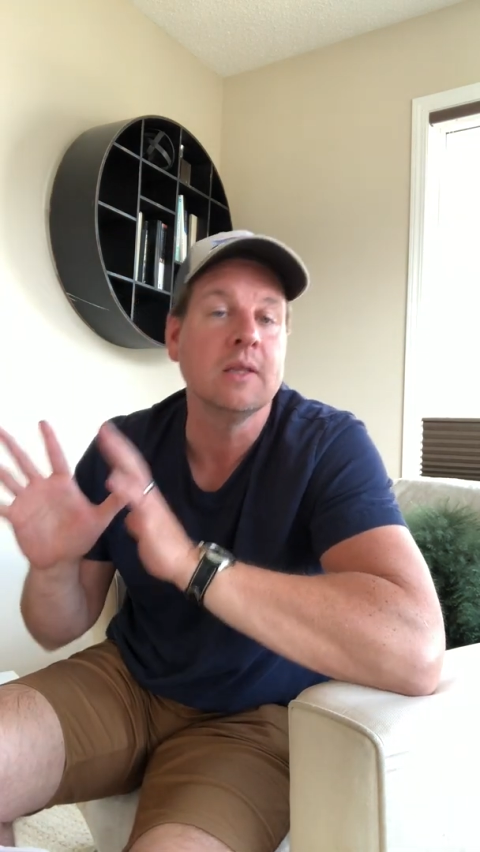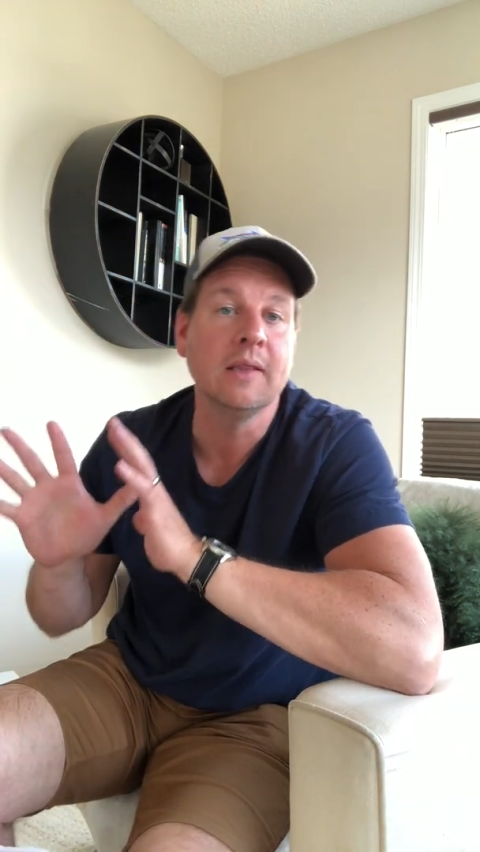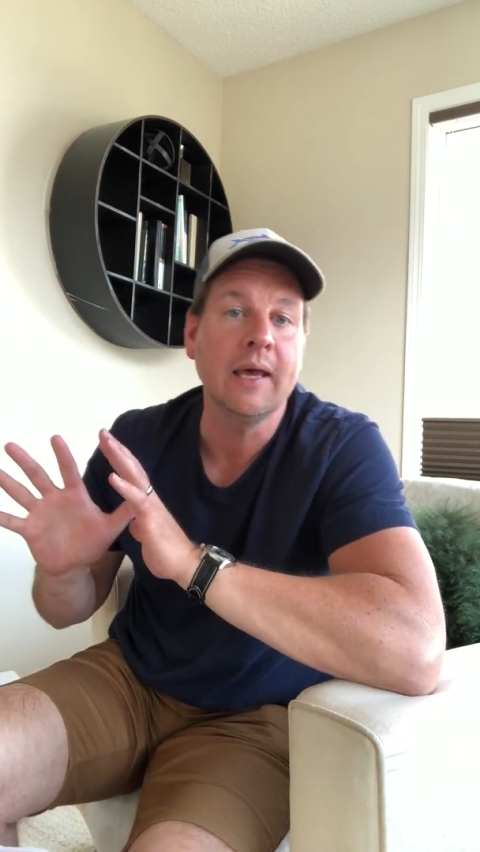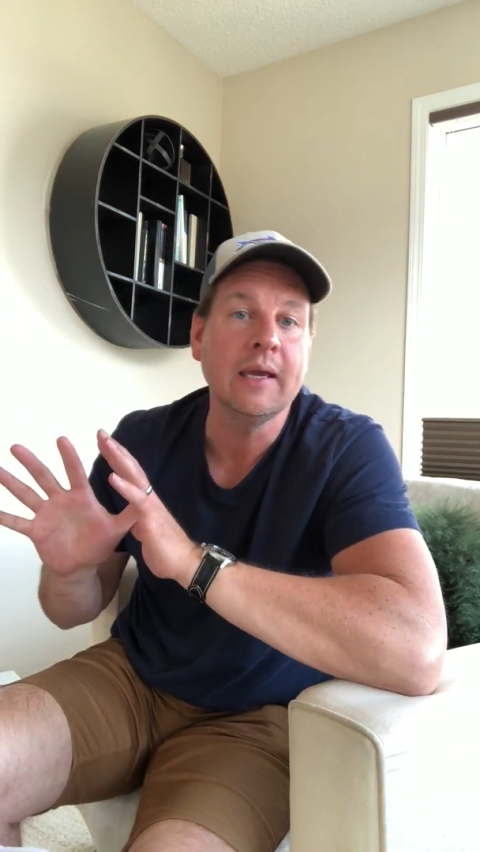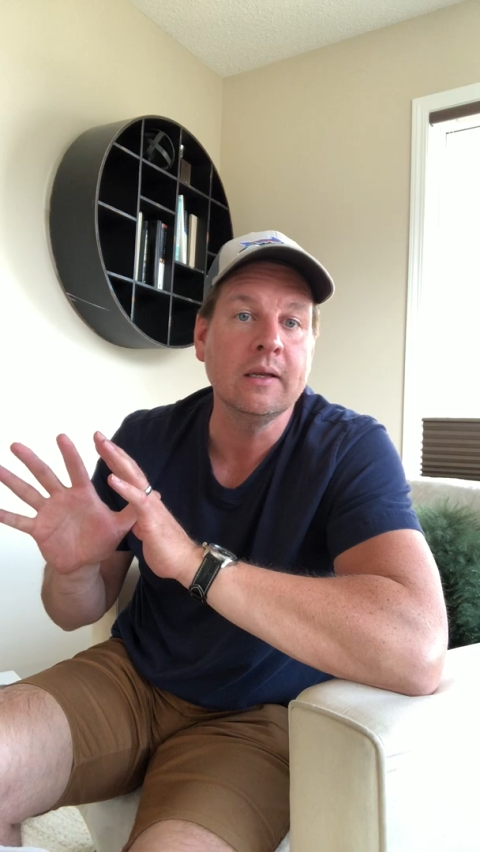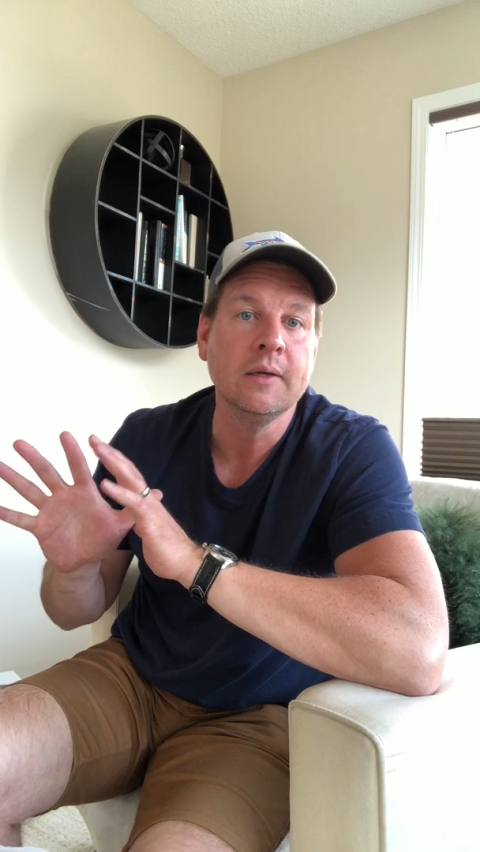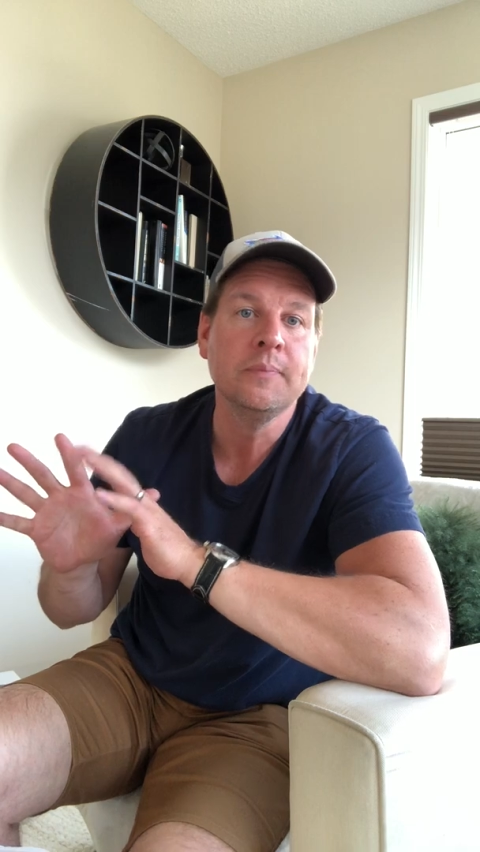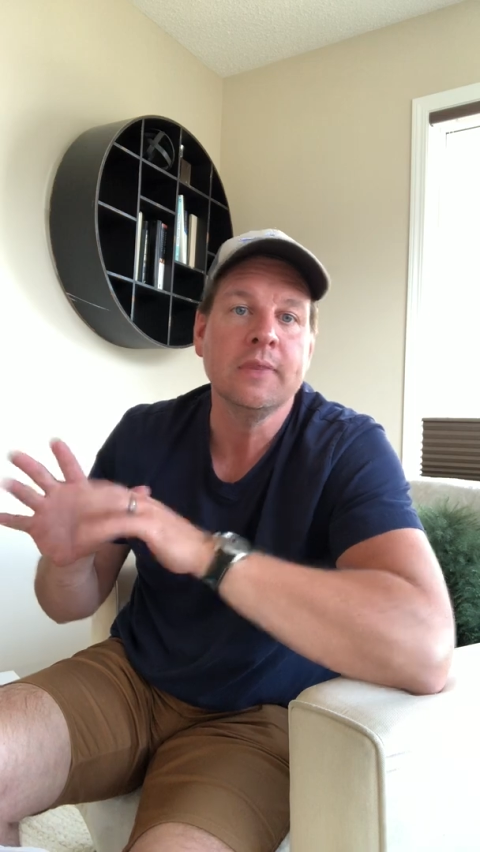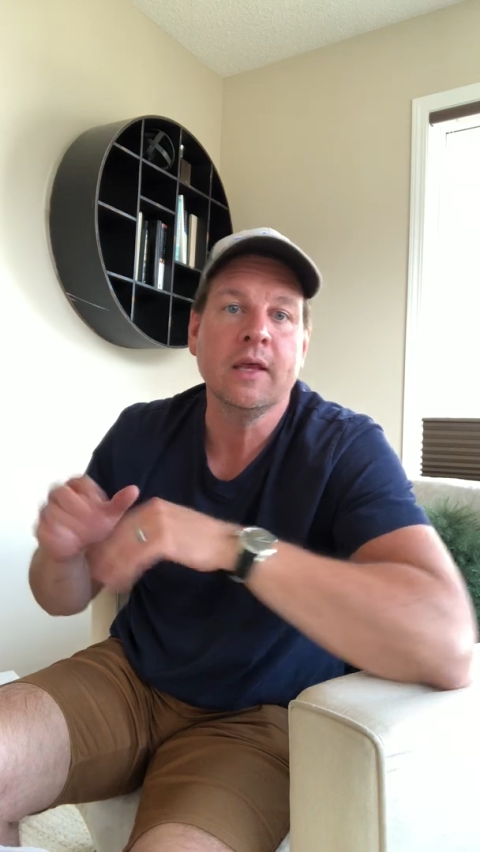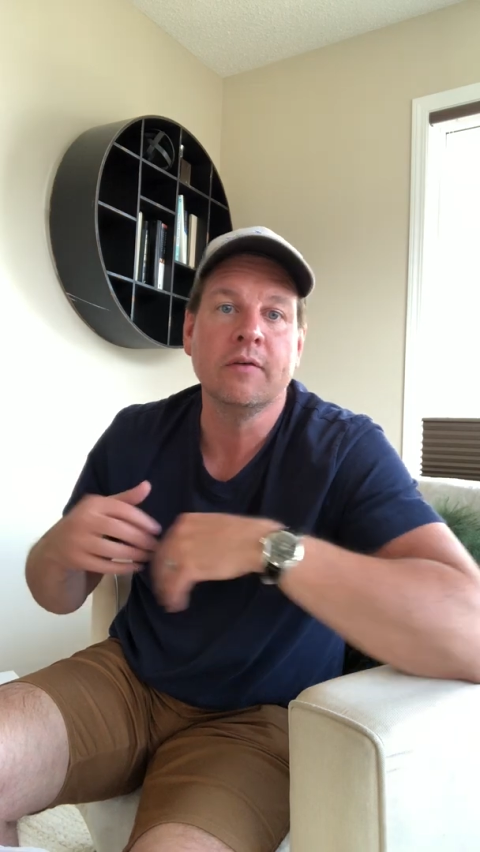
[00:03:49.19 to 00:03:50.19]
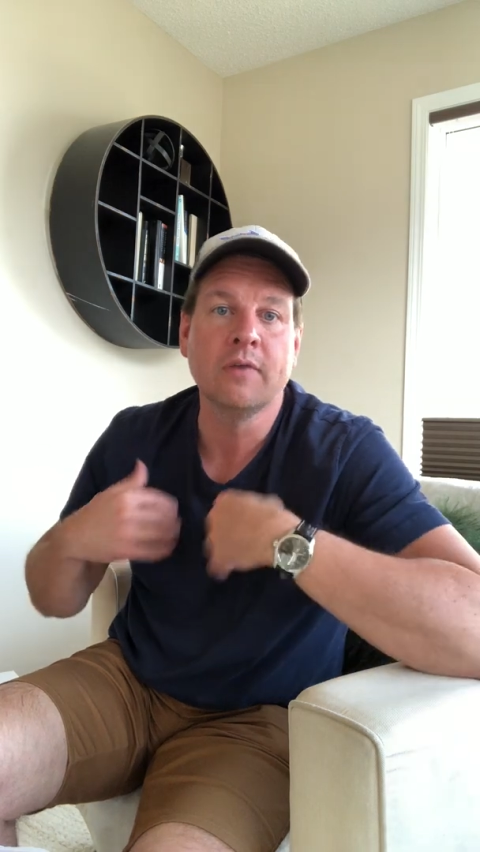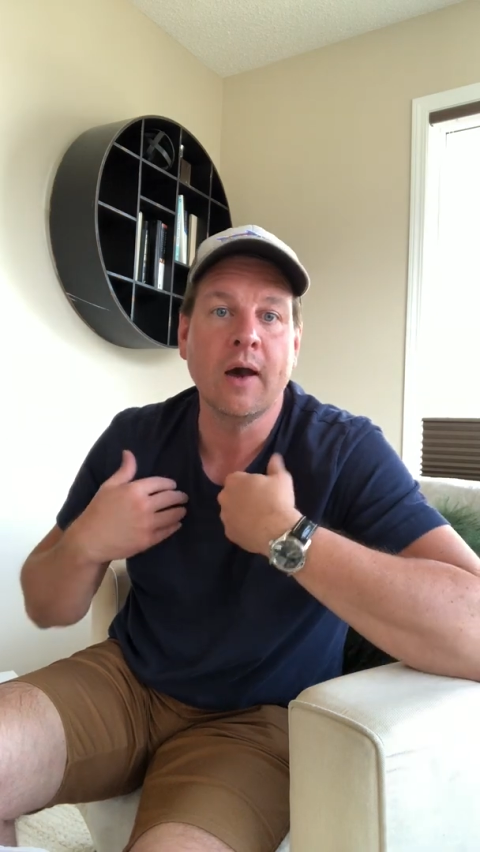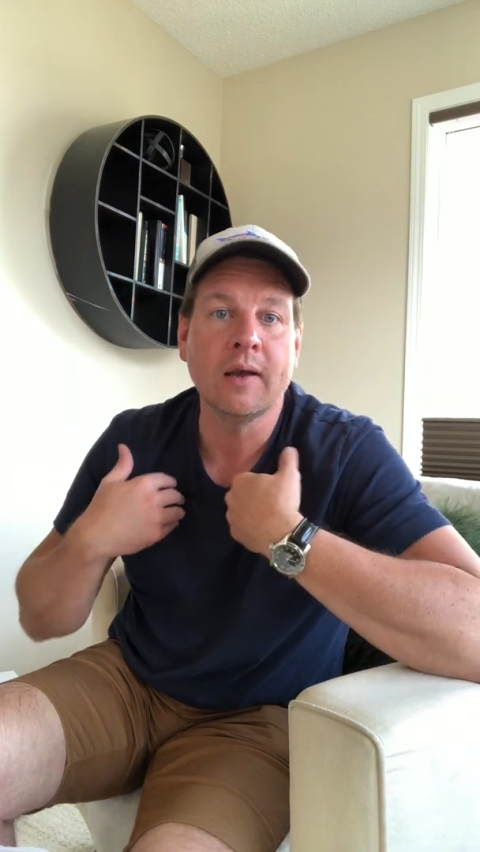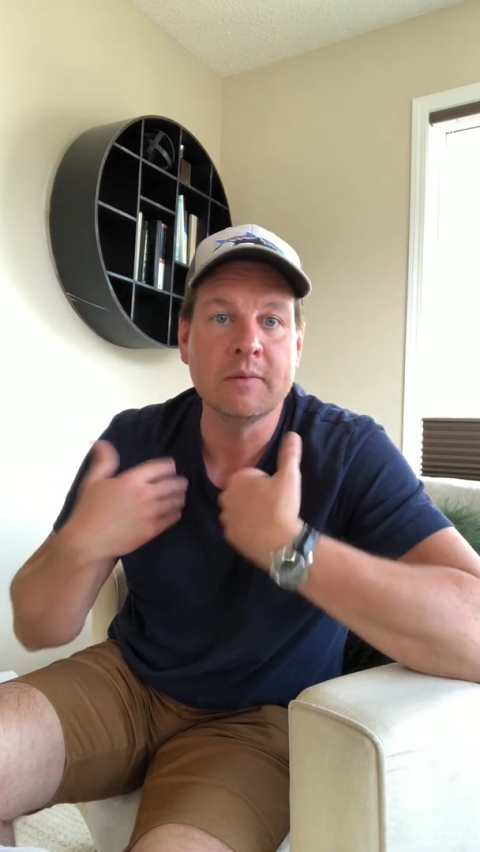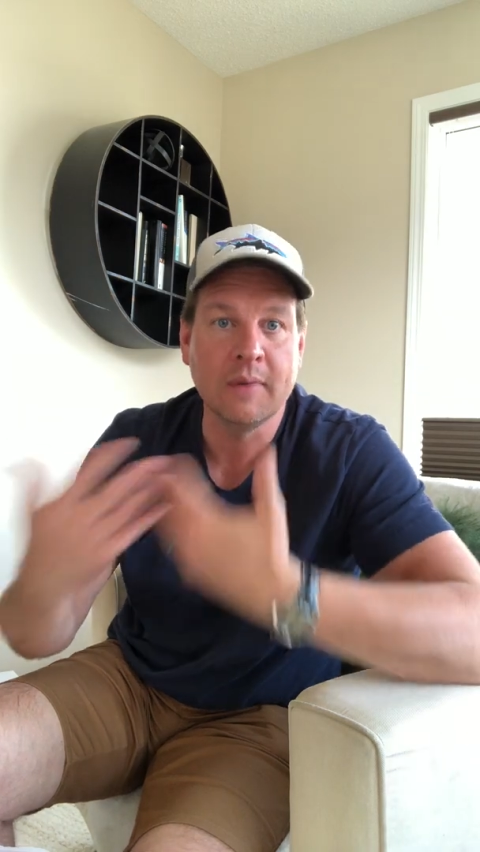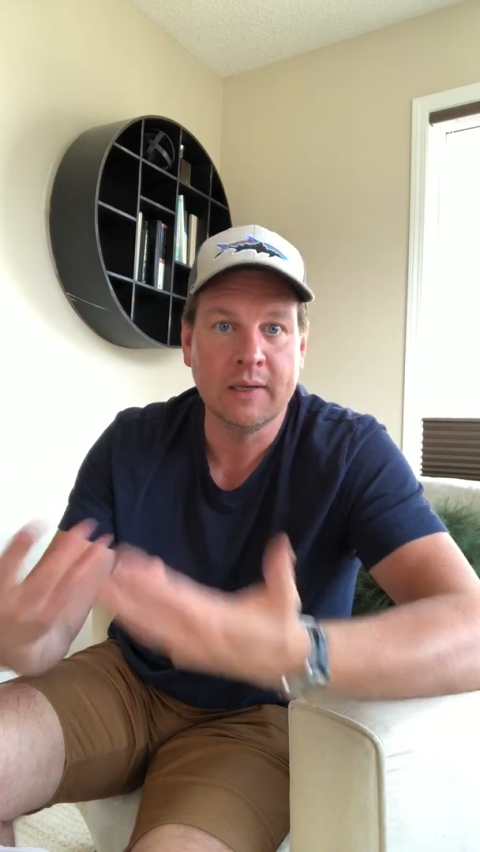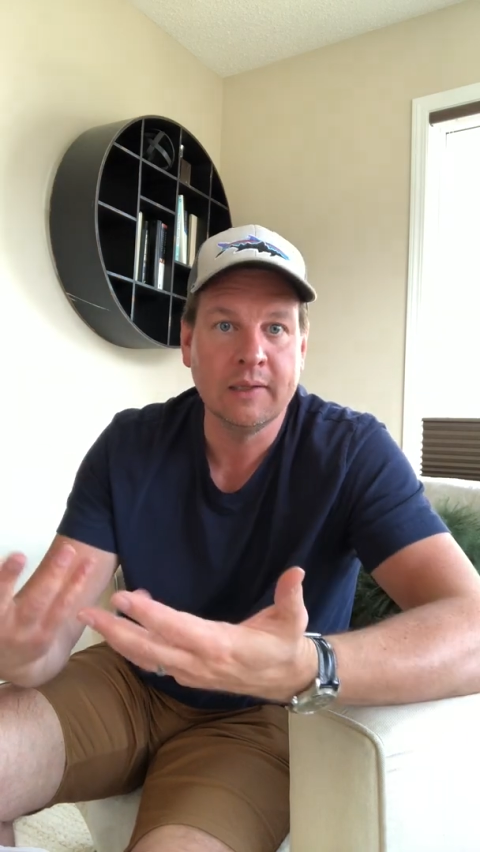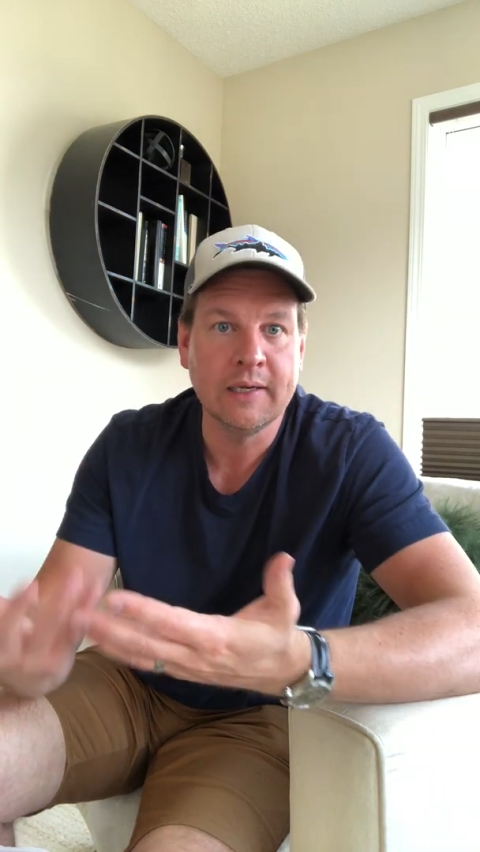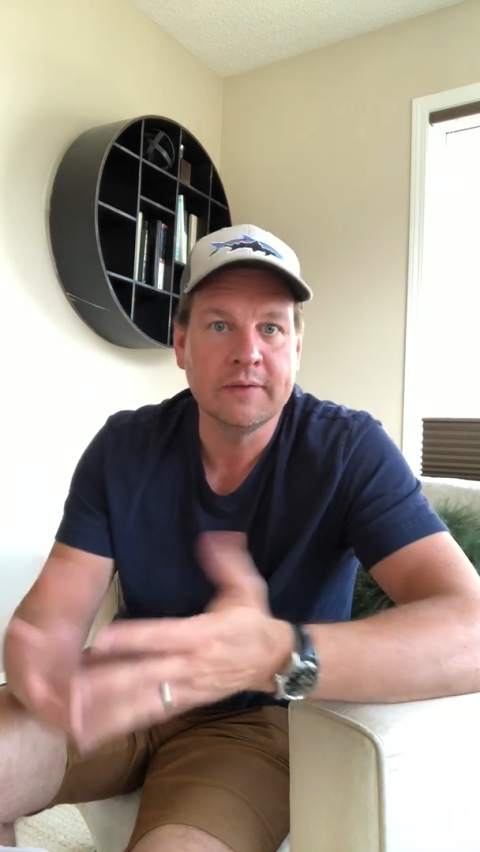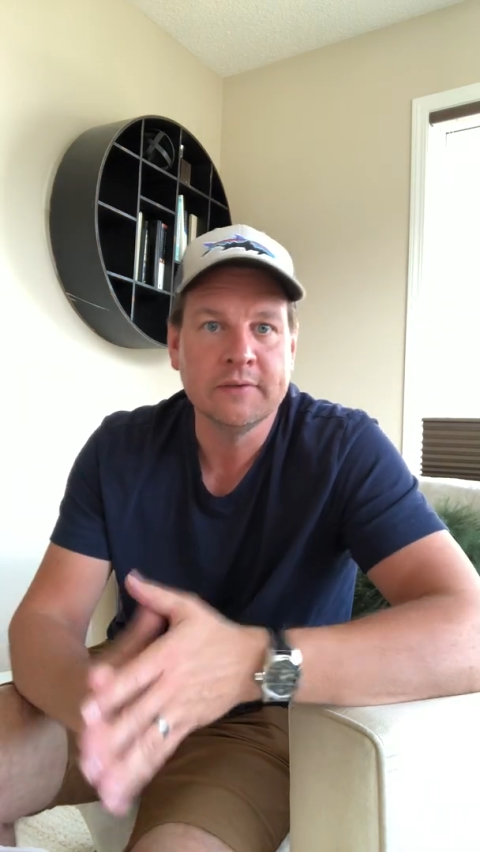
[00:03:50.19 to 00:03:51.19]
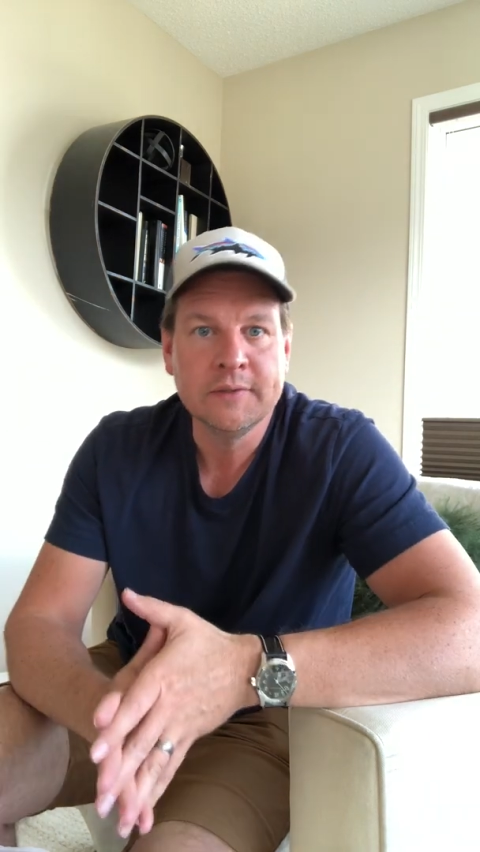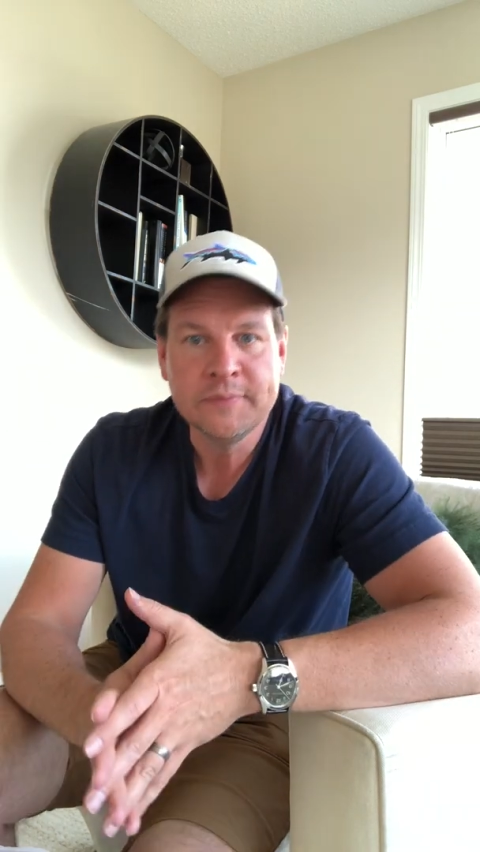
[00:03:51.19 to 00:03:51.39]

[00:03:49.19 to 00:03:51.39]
light of God in my life.